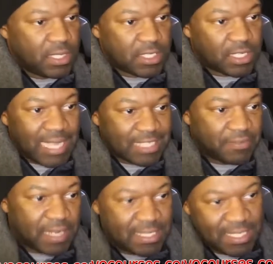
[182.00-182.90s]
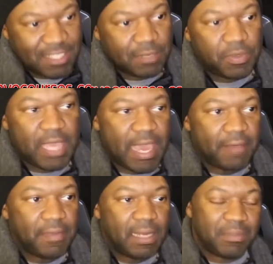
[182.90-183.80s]
classified system we
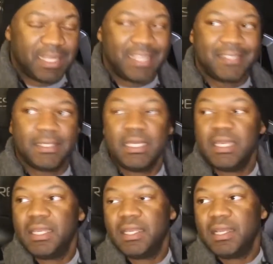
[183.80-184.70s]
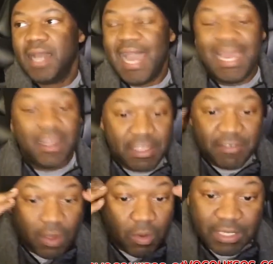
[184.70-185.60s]
have. And I'm like, I don't even
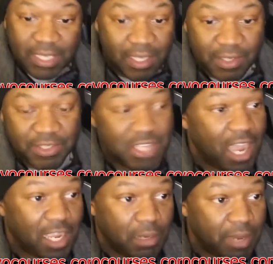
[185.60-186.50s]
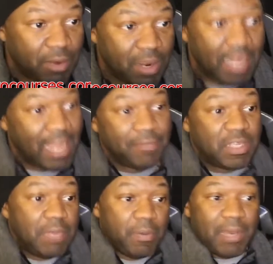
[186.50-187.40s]
know what the hell they're talking about, right?
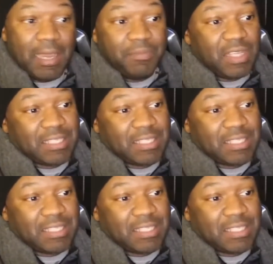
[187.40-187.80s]
Keep in mind, I